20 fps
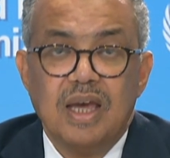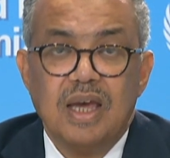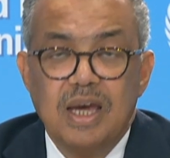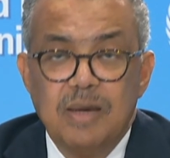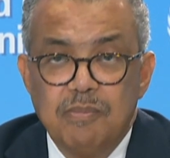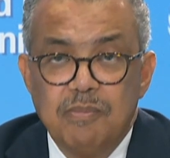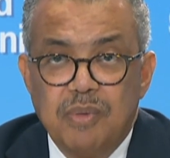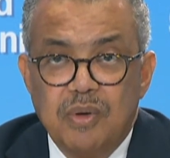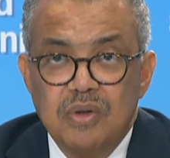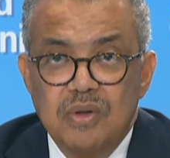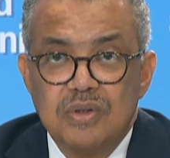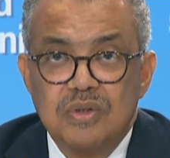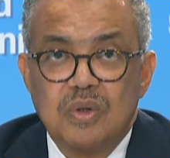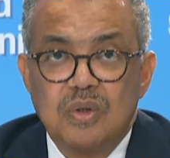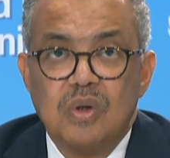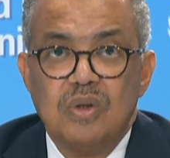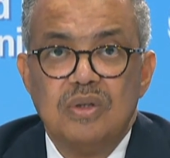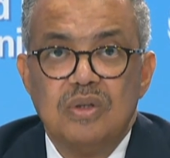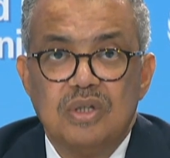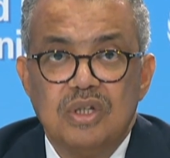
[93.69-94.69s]
Mpox
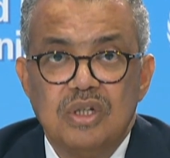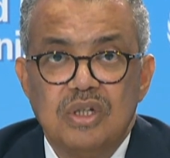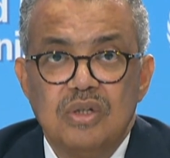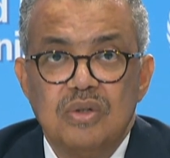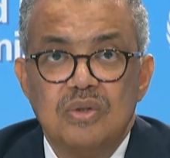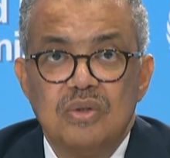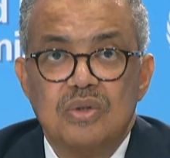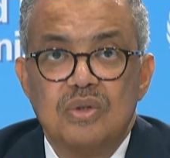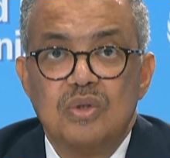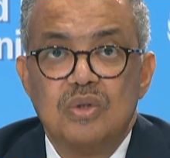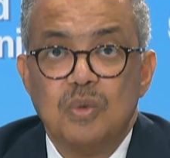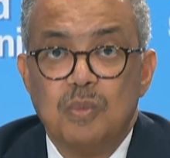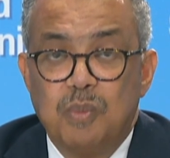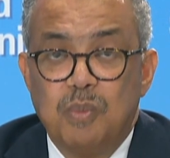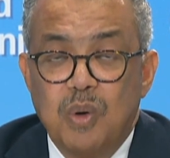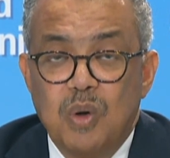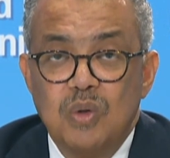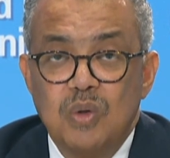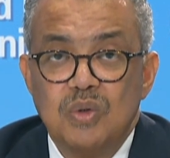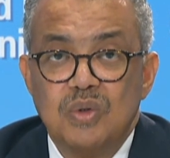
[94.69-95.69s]
continues to
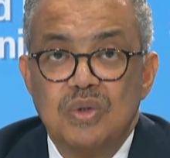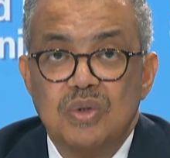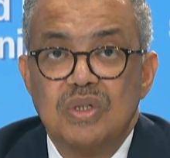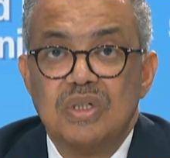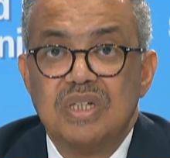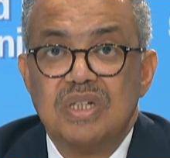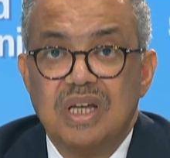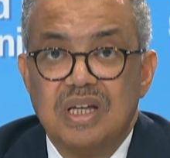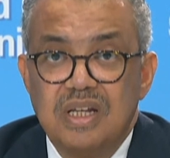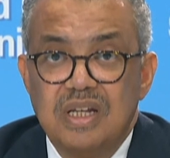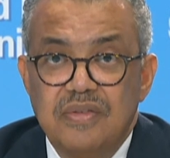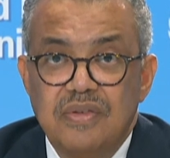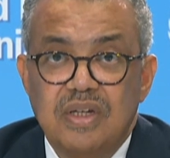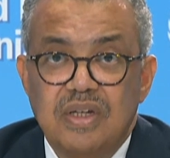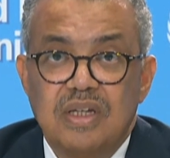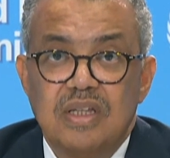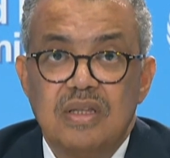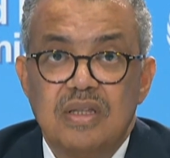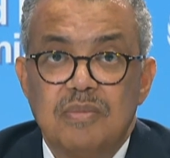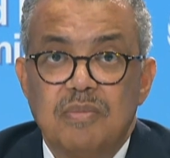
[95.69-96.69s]
pose
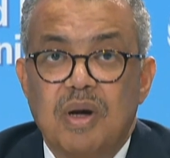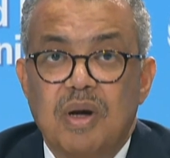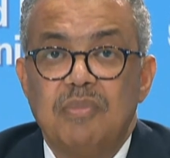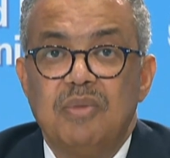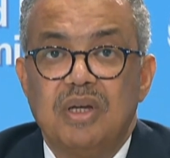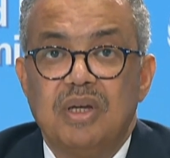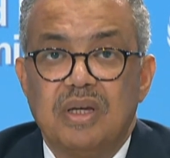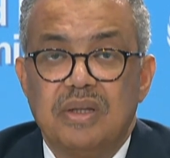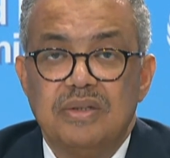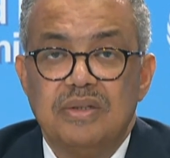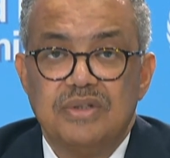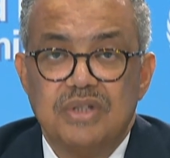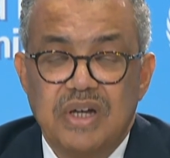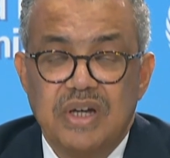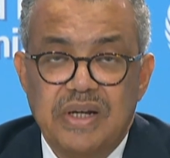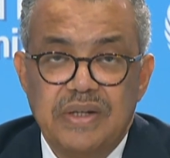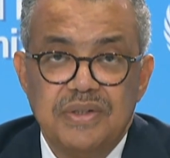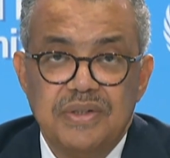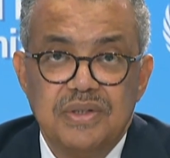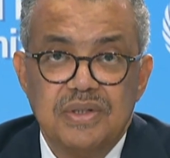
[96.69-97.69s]
significant public health
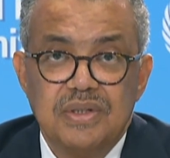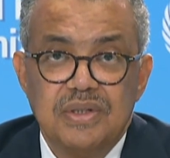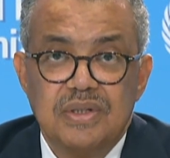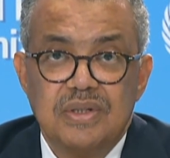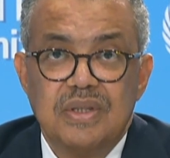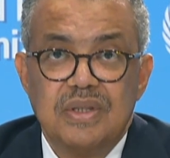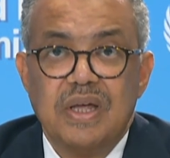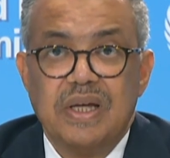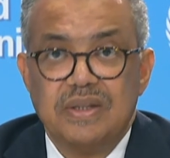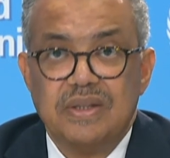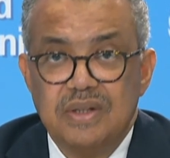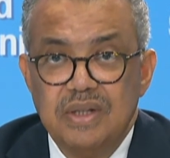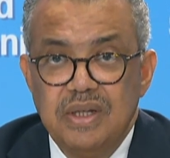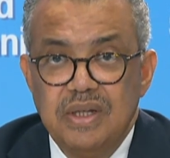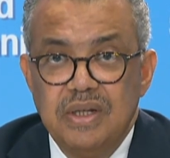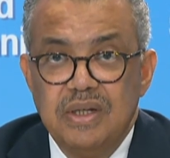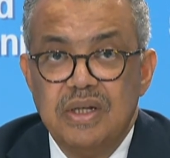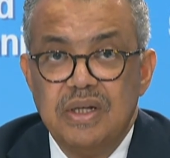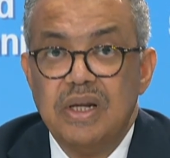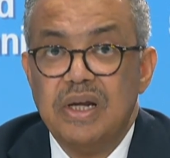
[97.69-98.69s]
challenges that
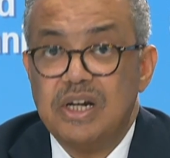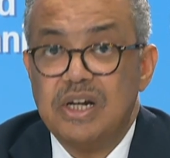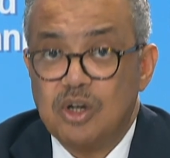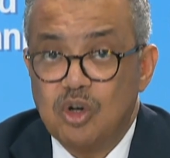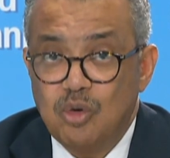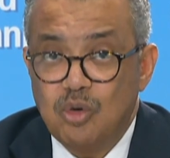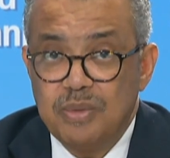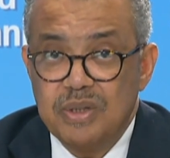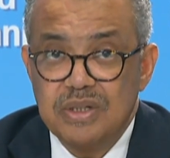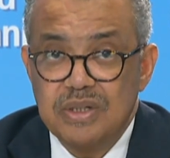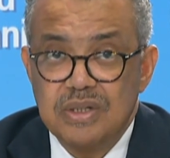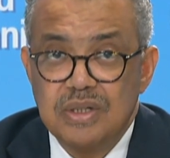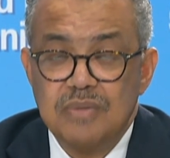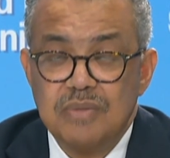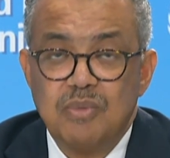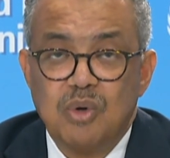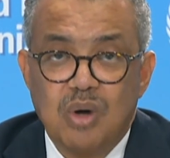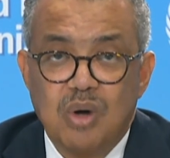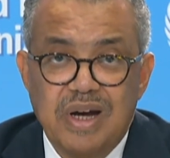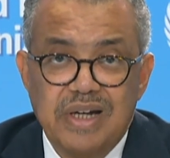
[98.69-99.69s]
need a robust,
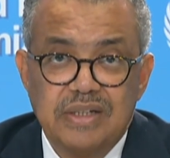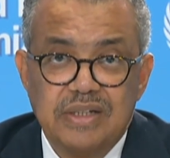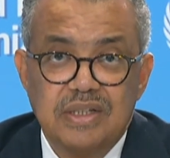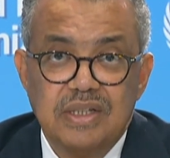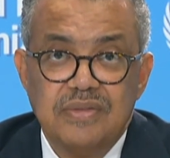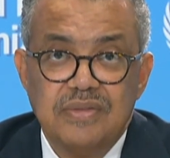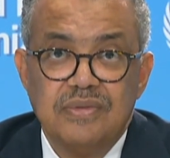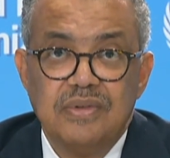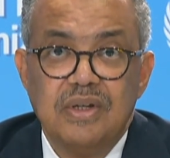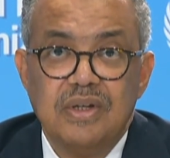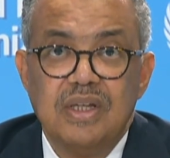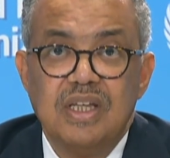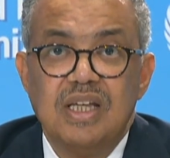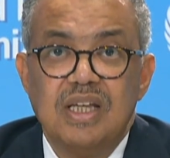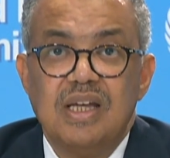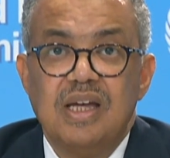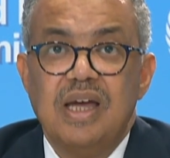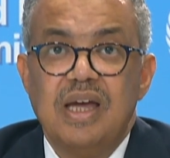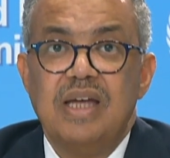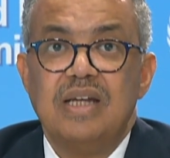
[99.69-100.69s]
proactive,
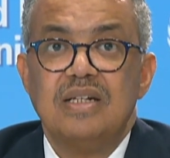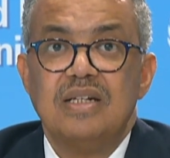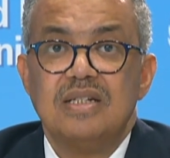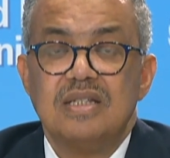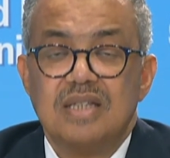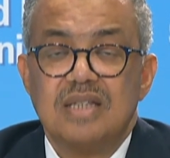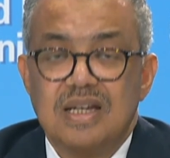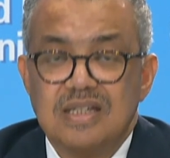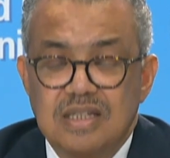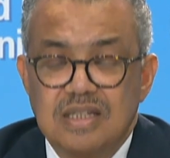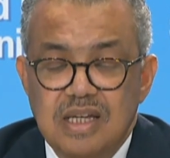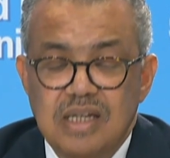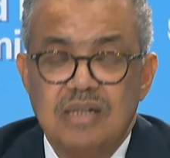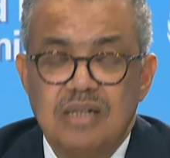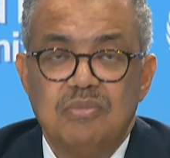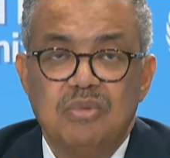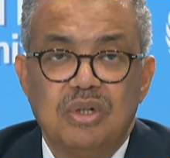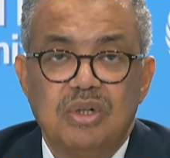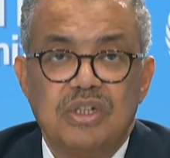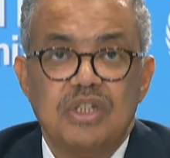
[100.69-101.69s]
and
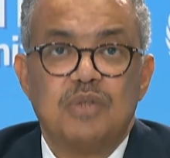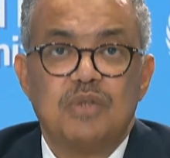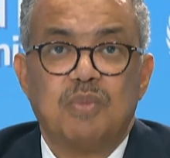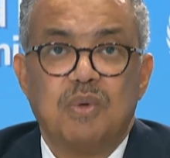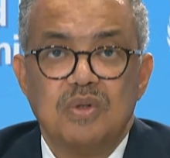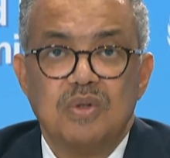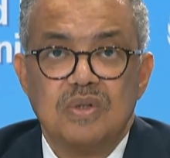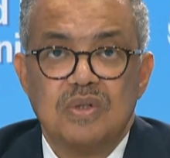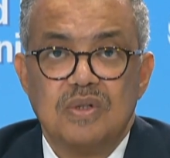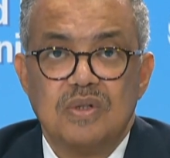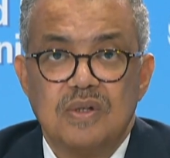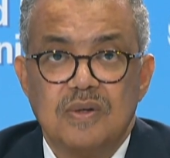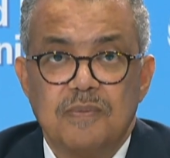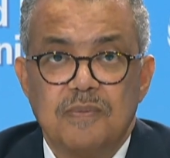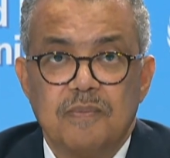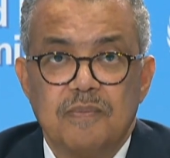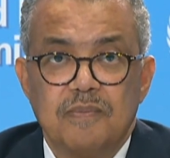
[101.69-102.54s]
sustainable response.